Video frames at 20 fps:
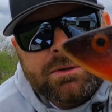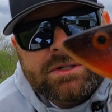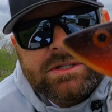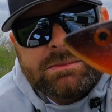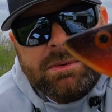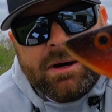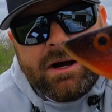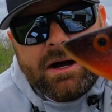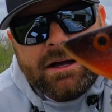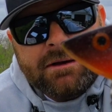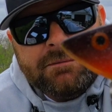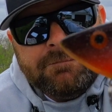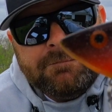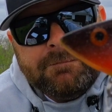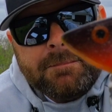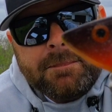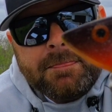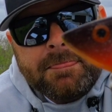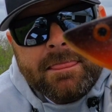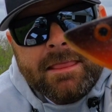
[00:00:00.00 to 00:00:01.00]
Spot.
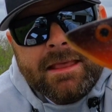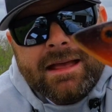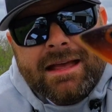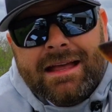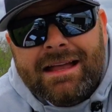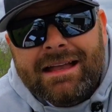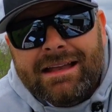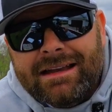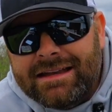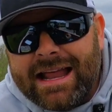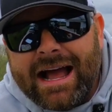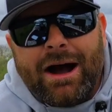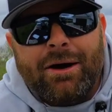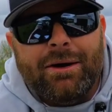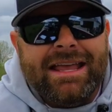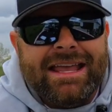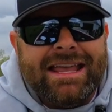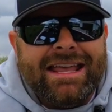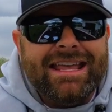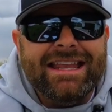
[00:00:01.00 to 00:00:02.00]
Now,
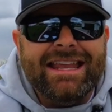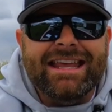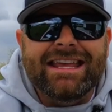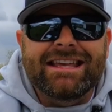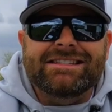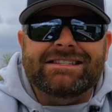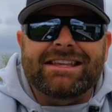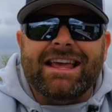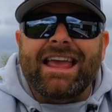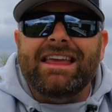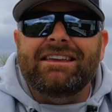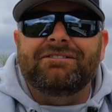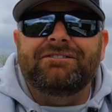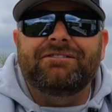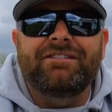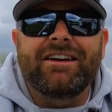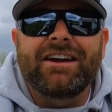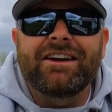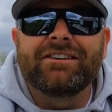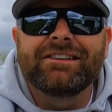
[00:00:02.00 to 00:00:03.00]
it is a
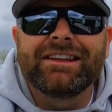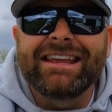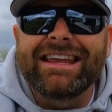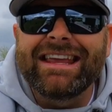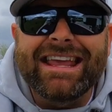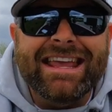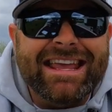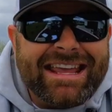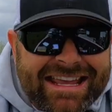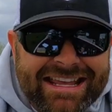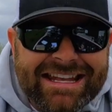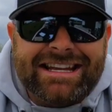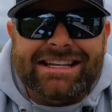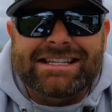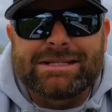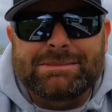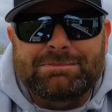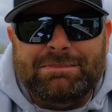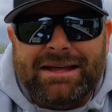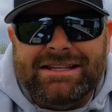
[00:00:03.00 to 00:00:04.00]
fairly
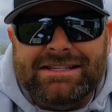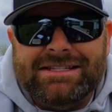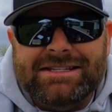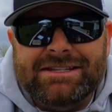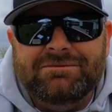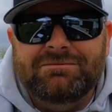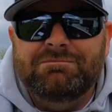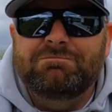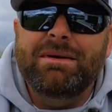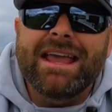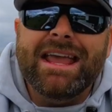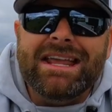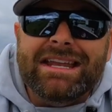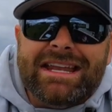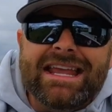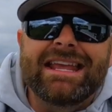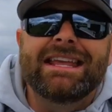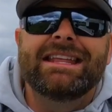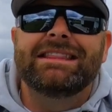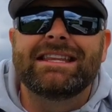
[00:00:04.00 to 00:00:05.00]
inexpensive bait
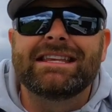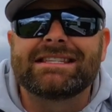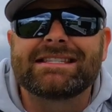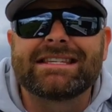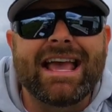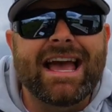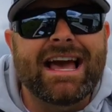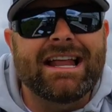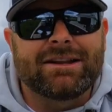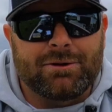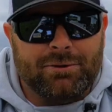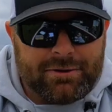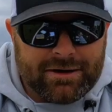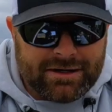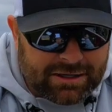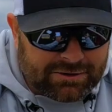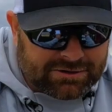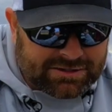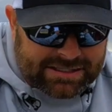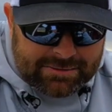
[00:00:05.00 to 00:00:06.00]
in this category.
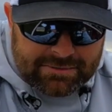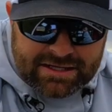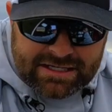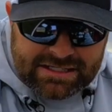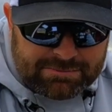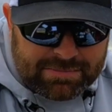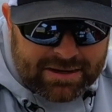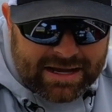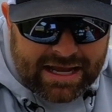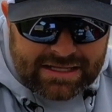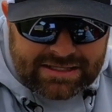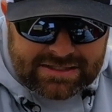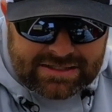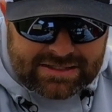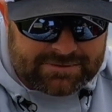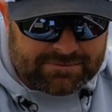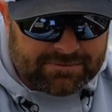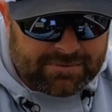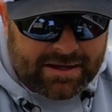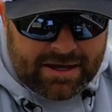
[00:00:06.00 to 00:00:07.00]
You know, some of these
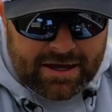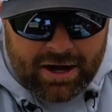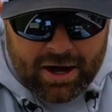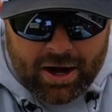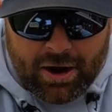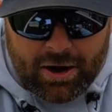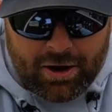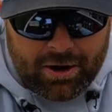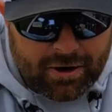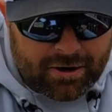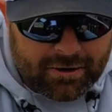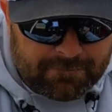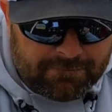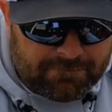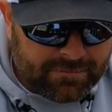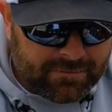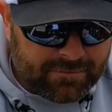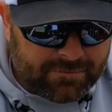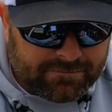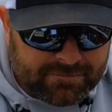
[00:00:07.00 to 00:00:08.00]
baits are
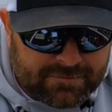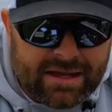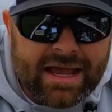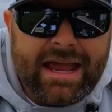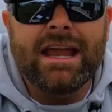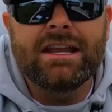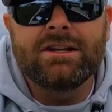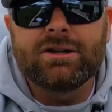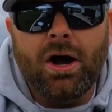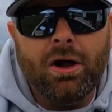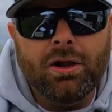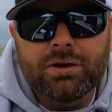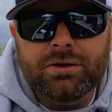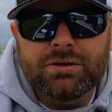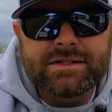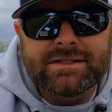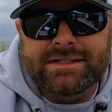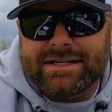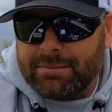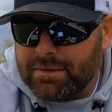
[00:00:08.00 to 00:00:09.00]
$8,
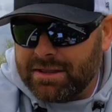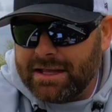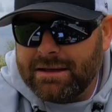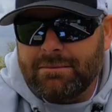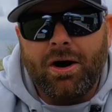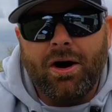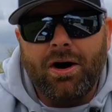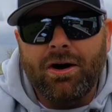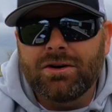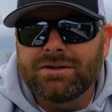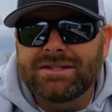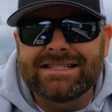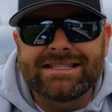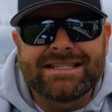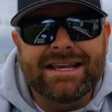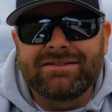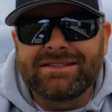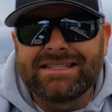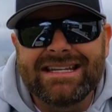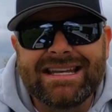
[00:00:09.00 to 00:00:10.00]
some of them are
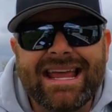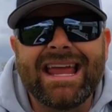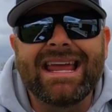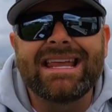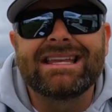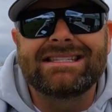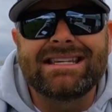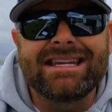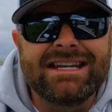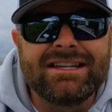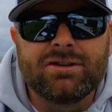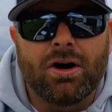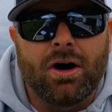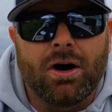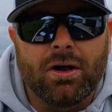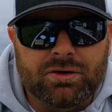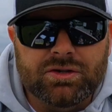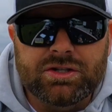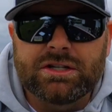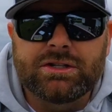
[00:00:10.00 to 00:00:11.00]
$17,
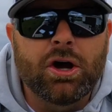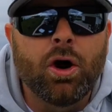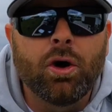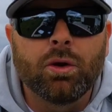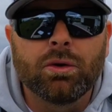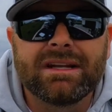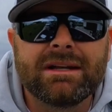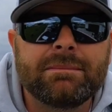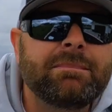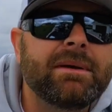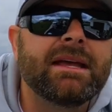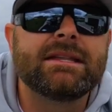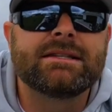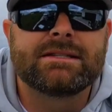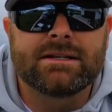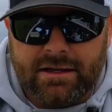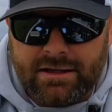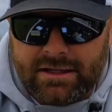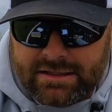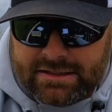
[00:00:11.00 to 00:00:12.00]
$18. It totally depends
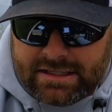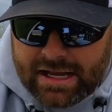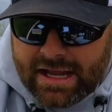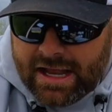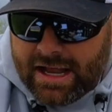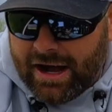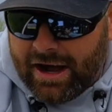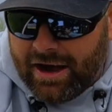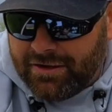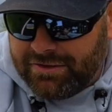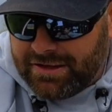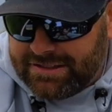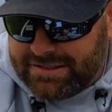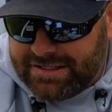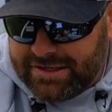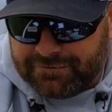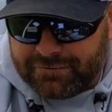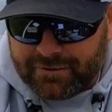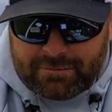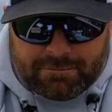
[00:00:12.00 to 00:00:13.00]
on the
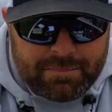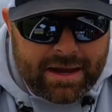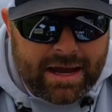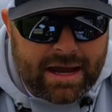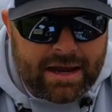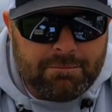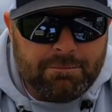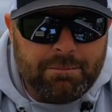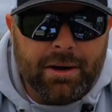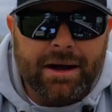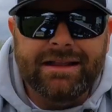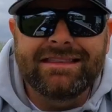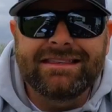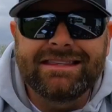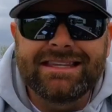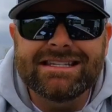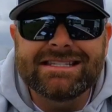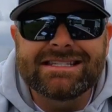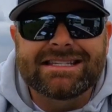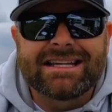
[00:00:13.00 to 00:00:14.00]
different bait, but
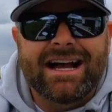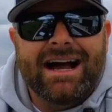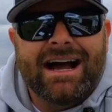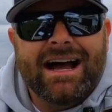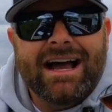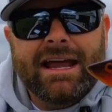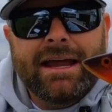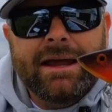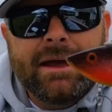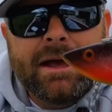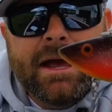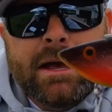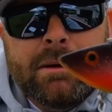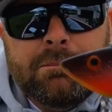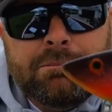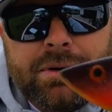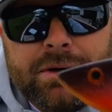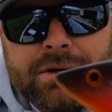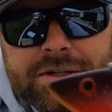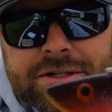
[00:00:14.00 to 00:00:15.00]
this guy
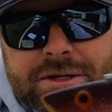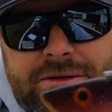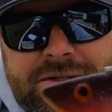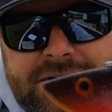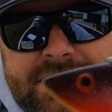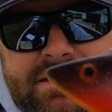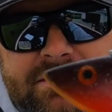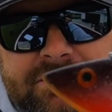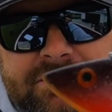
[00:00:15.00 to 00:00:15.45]
produces